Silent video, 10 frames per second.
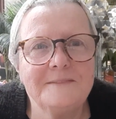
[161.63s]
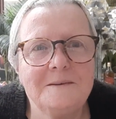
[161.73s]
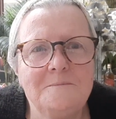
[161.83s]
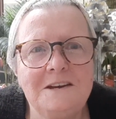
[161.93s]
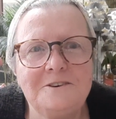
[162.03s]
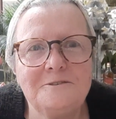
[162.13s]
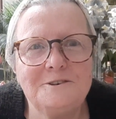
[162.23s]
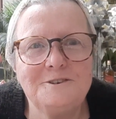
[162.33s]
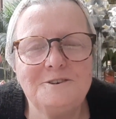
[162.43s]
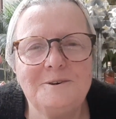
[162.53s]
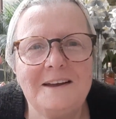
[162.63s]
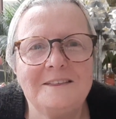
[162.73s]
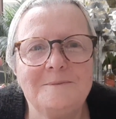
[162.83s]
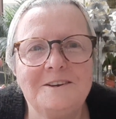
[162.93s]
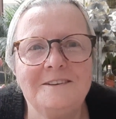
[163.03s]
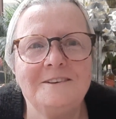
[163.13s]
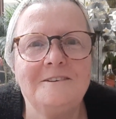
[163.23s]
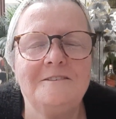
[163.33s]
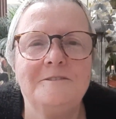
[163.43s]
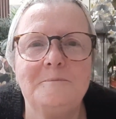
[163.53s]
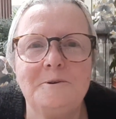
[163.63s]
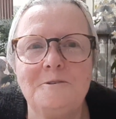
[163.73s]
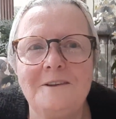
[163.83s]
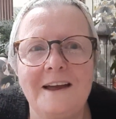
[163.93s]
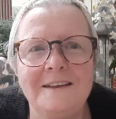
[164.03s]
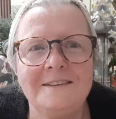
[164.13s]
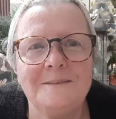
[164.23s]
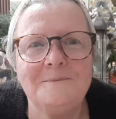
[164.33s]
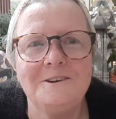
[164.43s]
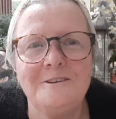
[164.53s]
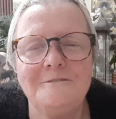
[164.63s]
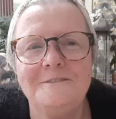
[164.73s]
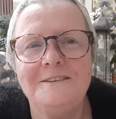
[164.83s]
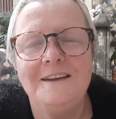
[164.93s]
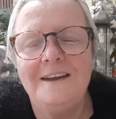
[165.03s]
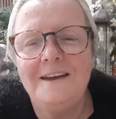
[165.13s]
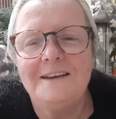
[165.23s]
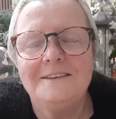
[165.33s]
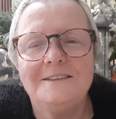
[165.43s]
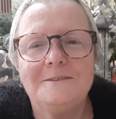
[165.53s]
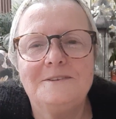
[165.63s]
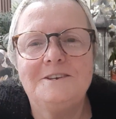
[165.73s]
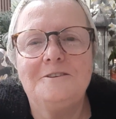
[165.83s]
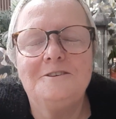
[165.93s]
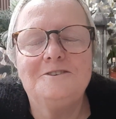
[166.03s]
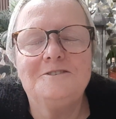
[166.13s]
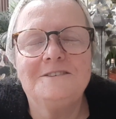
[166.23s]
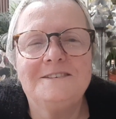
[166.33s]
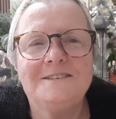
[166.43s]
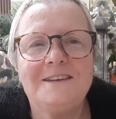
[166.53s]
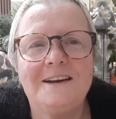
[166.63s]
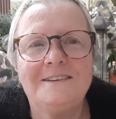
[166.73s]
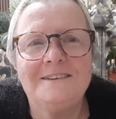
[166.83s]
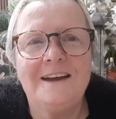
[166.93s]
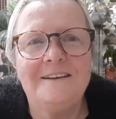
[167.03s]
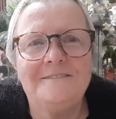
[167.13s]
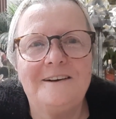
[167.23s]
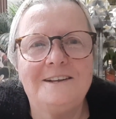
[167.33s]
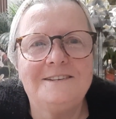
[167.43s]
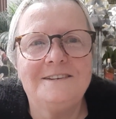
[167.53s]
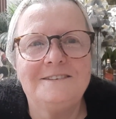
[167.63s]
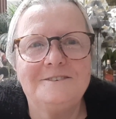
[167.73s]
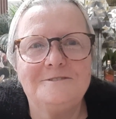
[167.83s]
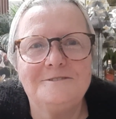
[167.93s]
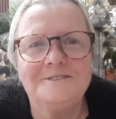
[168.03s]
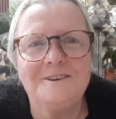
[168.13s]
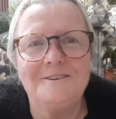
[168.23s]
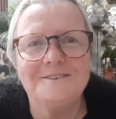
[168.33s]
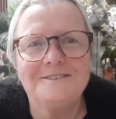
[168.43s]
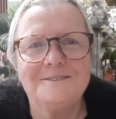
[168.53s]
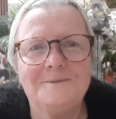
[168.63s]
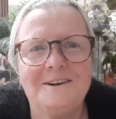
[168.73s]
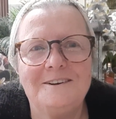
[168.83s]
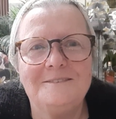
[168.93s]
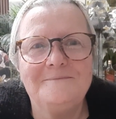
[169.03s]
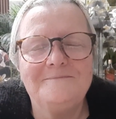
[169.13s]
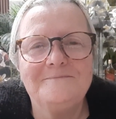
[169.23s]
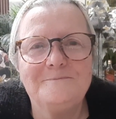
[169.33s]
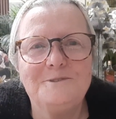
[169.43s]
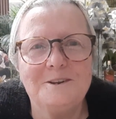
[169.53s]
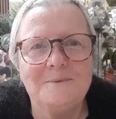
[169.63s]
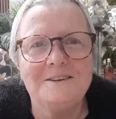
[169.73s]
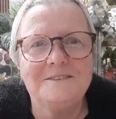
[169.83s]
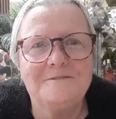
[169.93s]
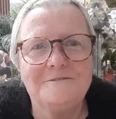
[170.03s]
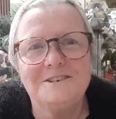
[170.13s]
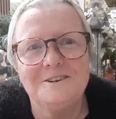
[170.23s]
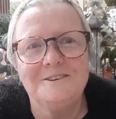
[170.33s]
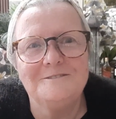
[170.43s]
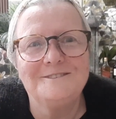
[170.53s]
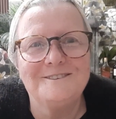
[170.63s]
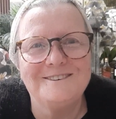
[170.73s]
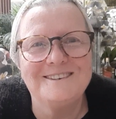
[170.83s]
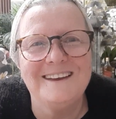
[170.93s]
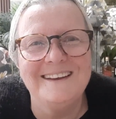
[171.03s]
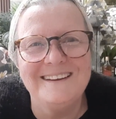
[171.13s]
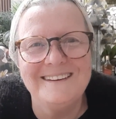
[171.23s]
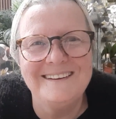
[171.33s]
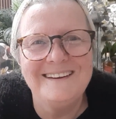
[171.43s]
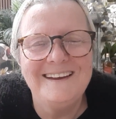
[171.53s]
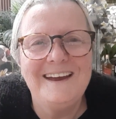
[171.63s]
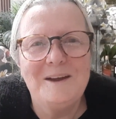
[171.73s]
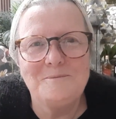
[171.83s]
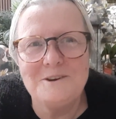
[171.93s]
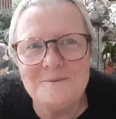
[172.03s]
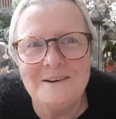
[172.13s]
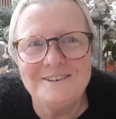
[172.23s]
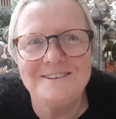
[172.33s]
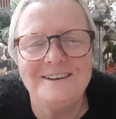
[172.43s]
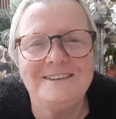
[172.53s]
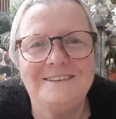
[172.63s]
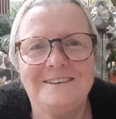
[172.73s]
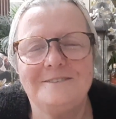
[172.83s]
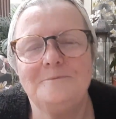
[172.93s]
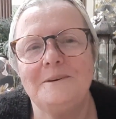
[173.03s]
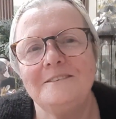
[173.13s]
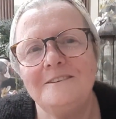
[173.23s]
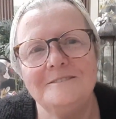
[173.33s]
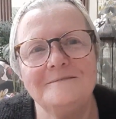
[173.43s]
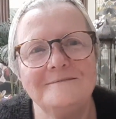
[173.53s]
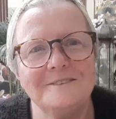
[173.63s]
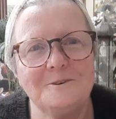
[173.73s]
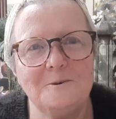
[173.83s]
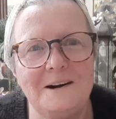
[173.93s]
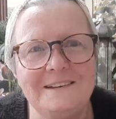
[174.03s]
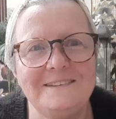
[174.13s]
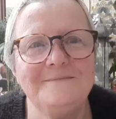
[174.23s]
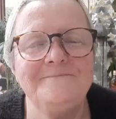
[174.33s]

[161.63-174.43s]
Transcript: meter or 2 at the beginning of the ball and in the middle of it, so that you can start and have identical socks. Well, pretty much fraternal socks. Pretty much identical, but not quite.